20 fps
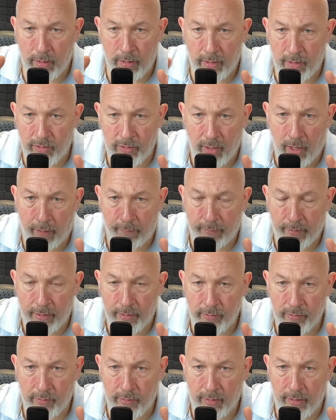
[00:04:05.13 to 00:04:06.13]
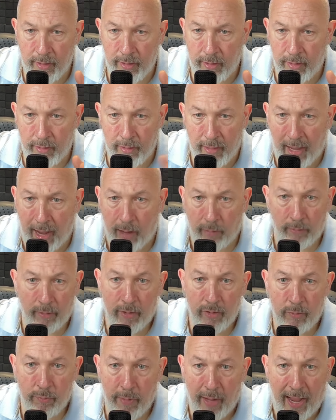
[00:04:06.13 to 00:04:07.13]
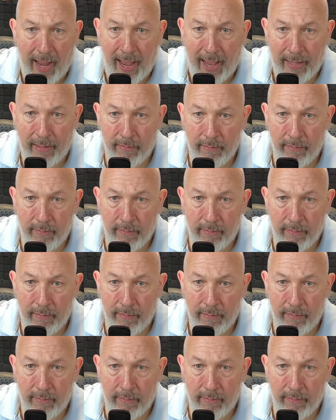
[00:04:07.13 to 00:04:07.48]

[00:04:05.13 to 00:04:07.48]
is obviously the outlet is bad.